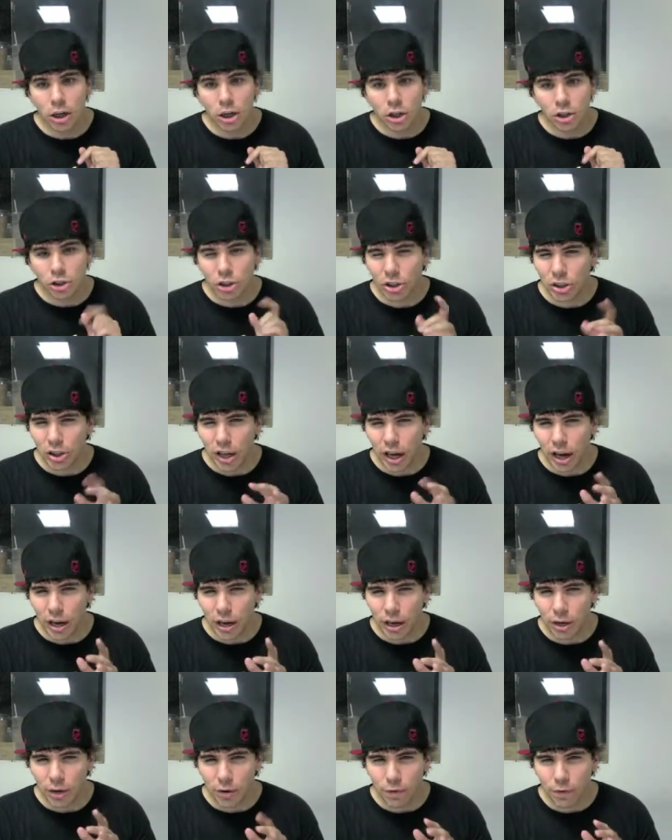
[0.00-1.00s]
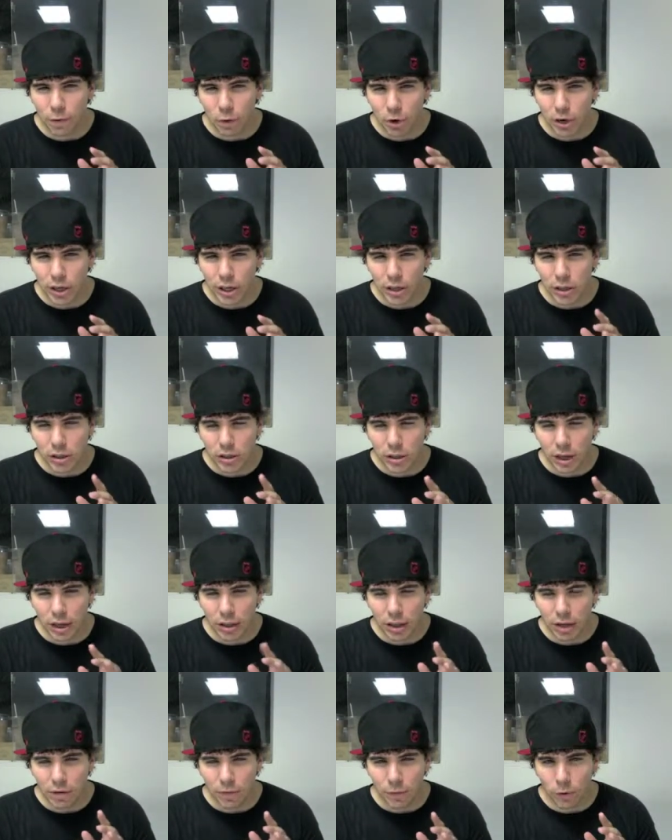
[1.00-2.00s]
she's like in her 40s, like
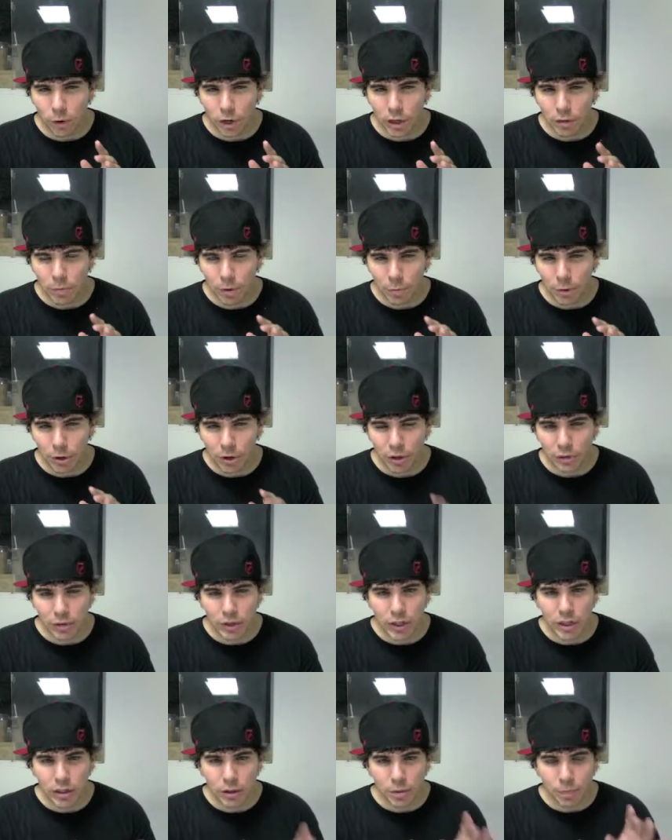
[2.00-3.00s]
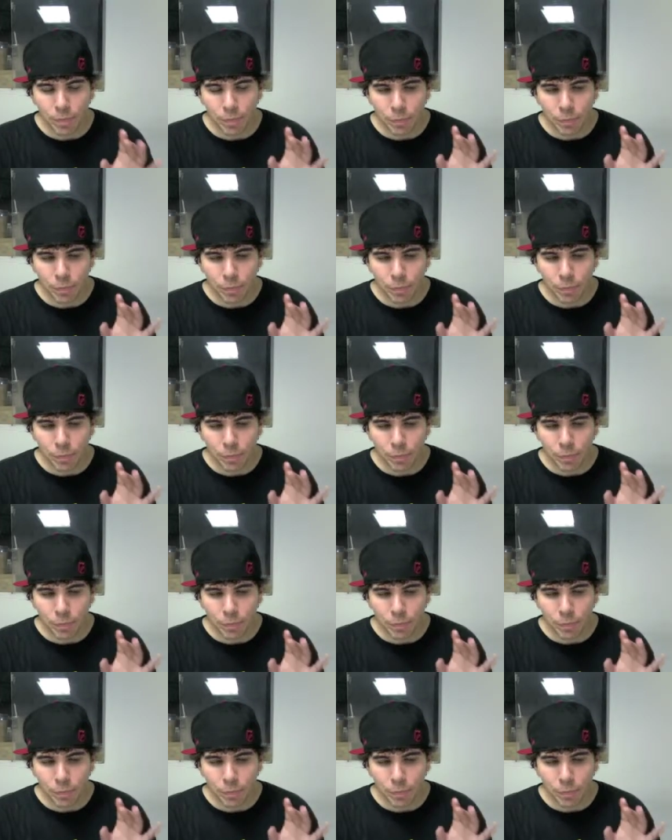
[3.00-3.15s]
late 40s, maybe early 50s.